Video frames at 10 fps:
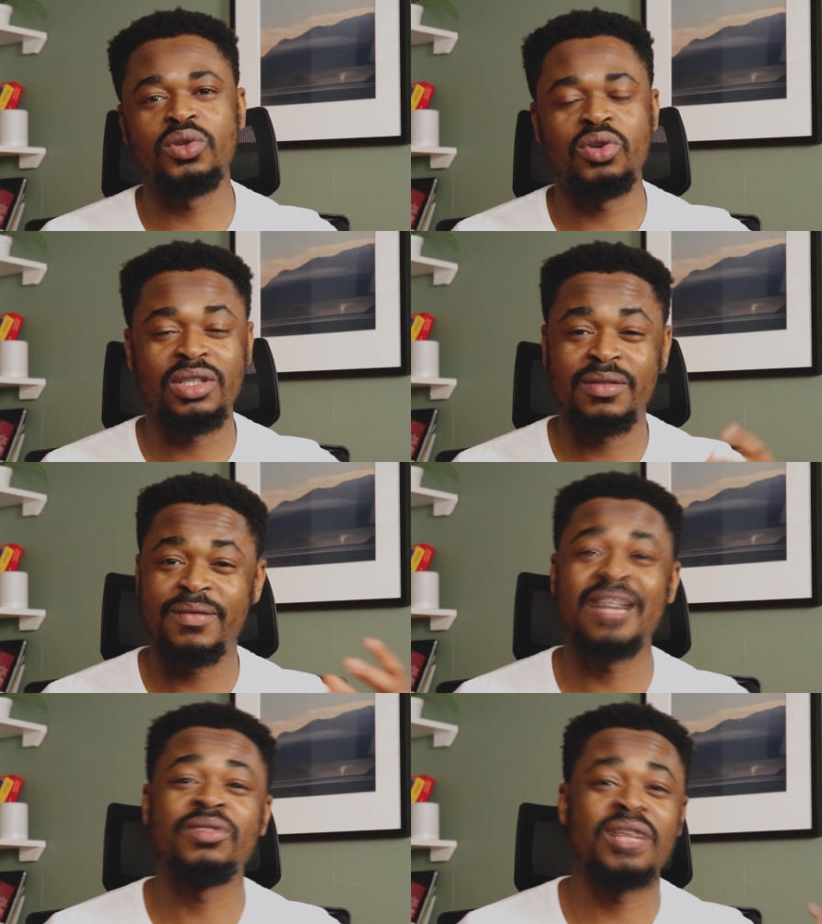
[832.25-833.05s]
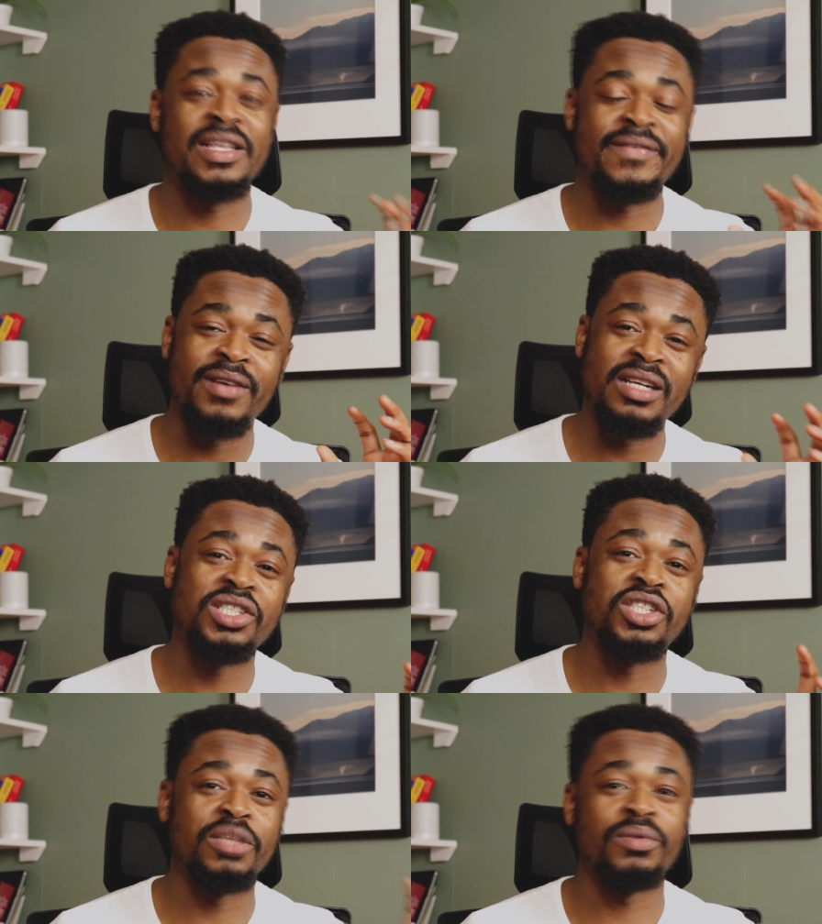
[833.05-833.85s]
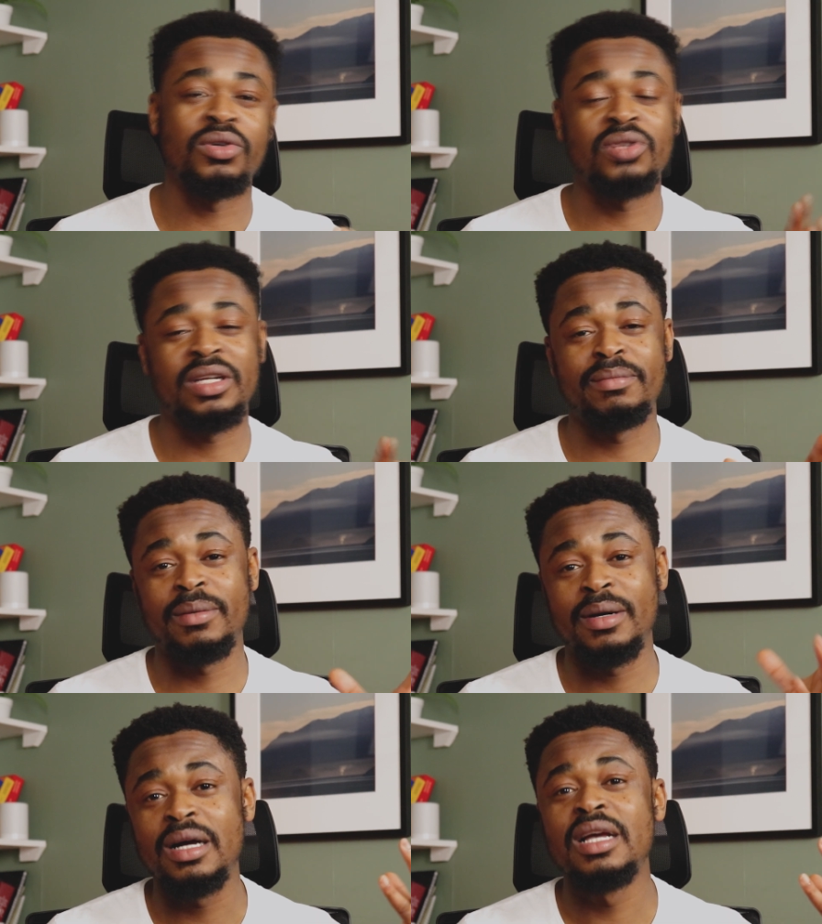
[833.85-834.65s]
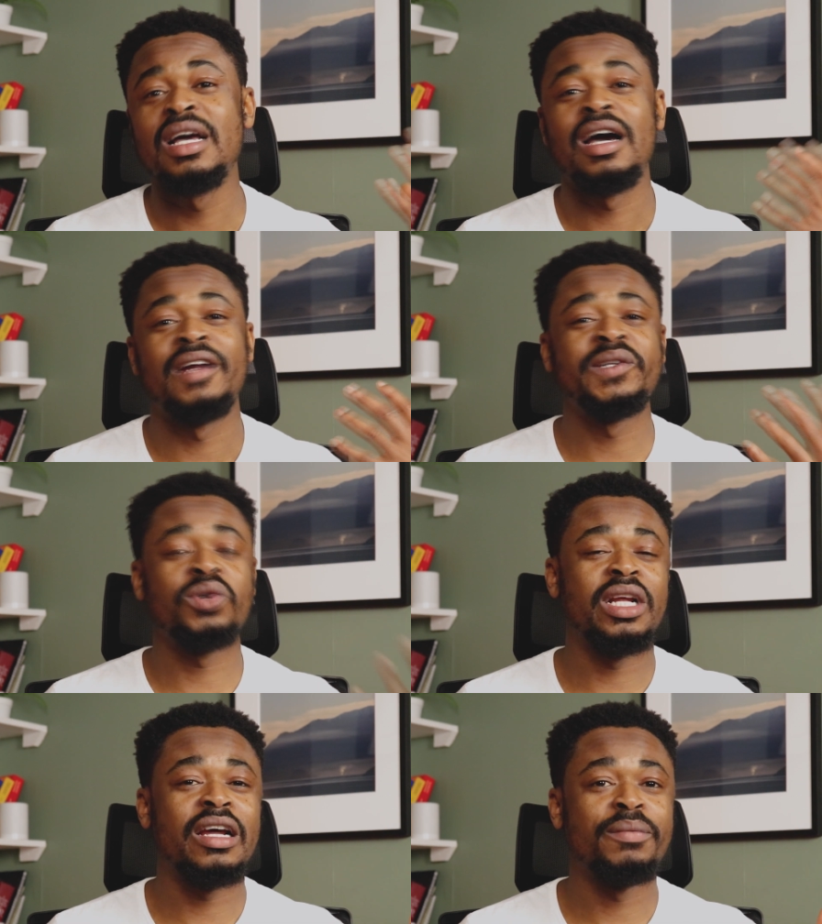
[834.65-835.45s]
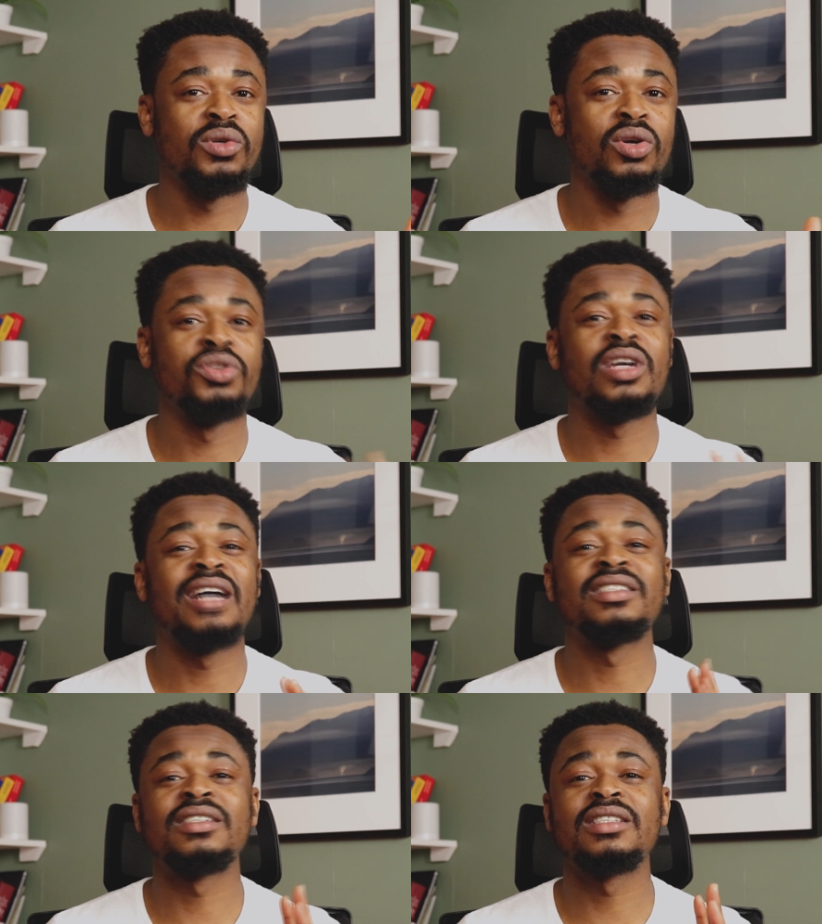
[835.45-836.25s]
the product find one that's very cheap or go to alibaba and then order that product you can